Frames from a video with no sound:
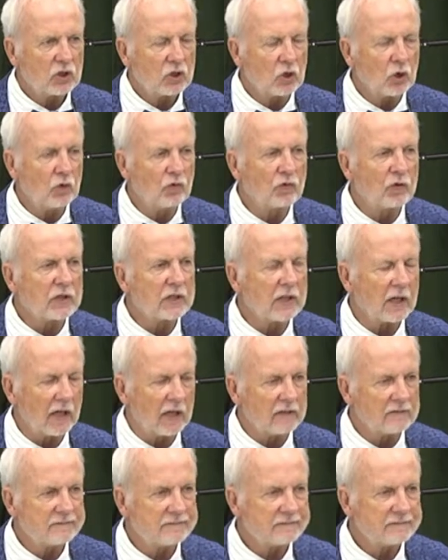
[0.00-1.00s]
2 for
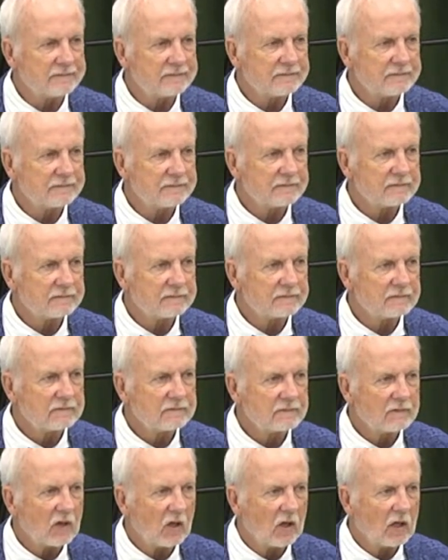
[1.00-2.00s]
10.
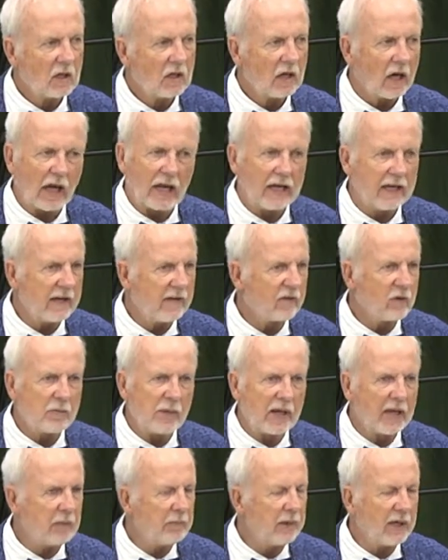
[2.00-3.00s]
I'd have never
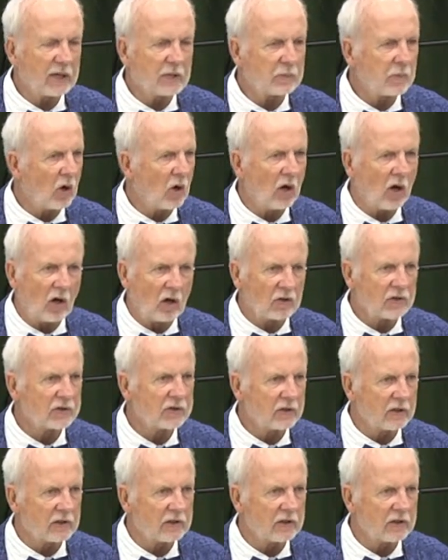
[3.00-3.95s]
made a baseball all-star